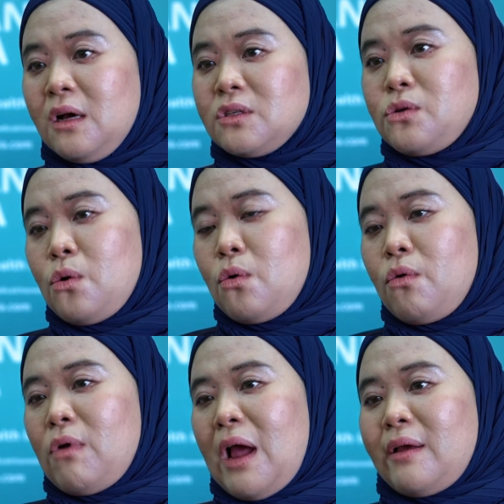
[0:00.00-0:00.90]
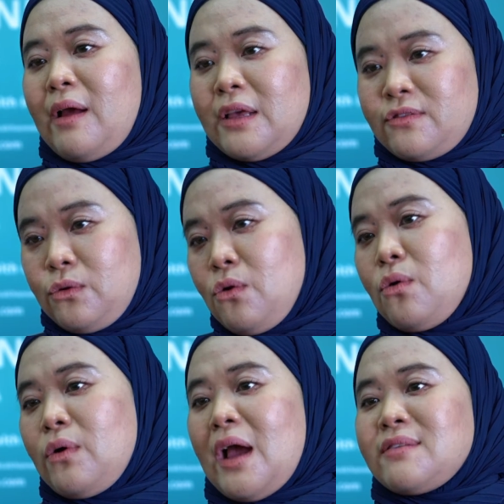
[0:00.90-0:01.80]
So as you
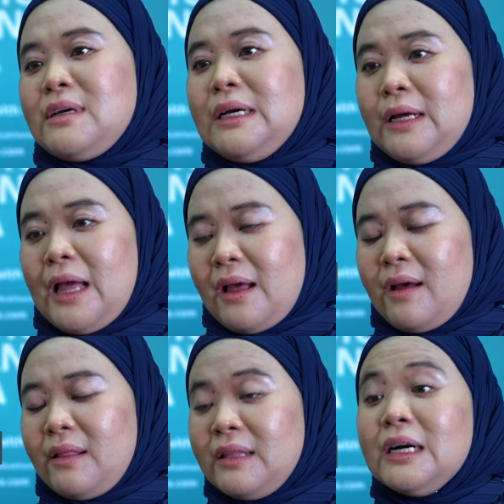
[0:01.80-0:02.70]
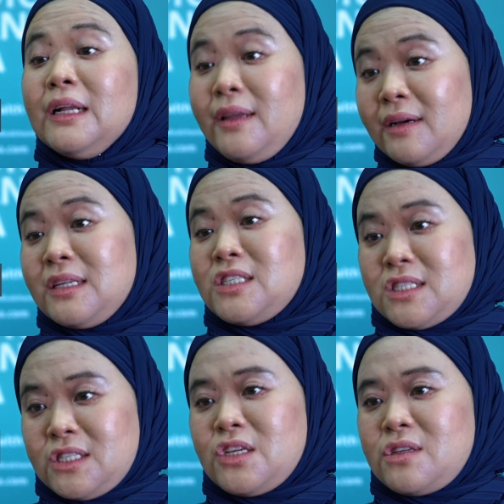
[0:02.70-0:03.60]
know, the earlier the
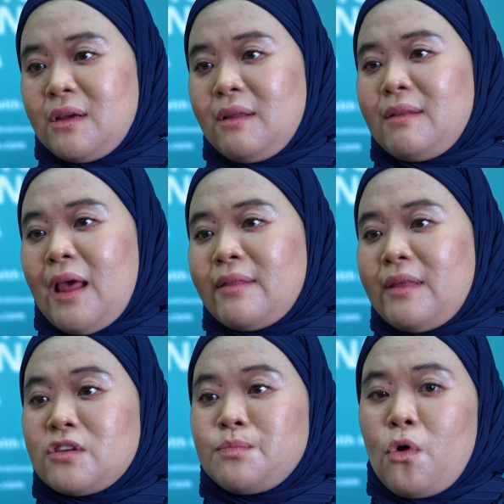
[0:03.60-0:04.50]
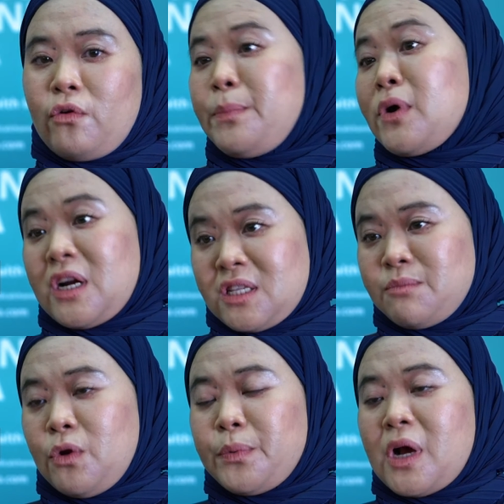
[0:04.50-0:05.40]
gestation, then there's more
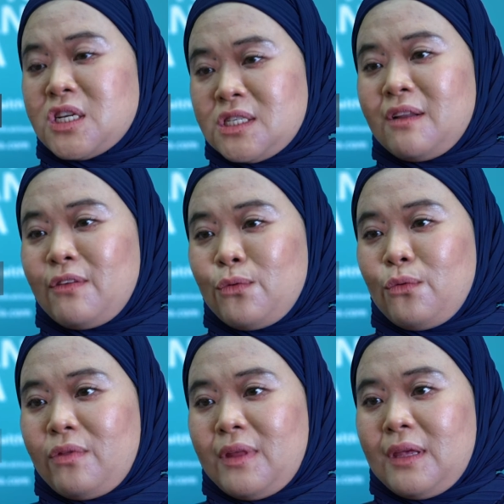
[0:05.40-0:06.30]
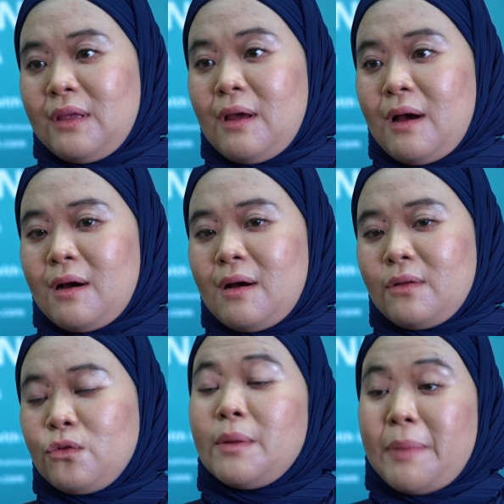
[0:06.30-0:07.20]
repercussions to
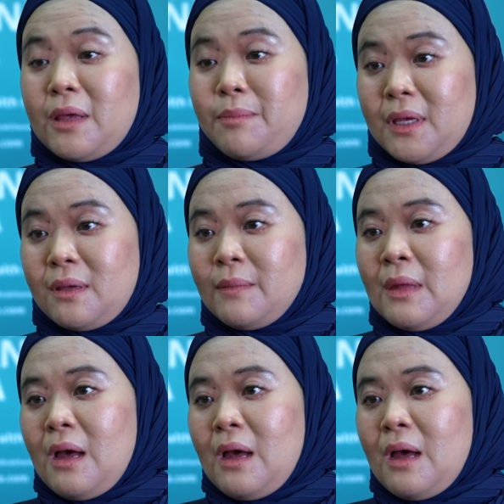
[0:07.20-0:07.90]
the baby.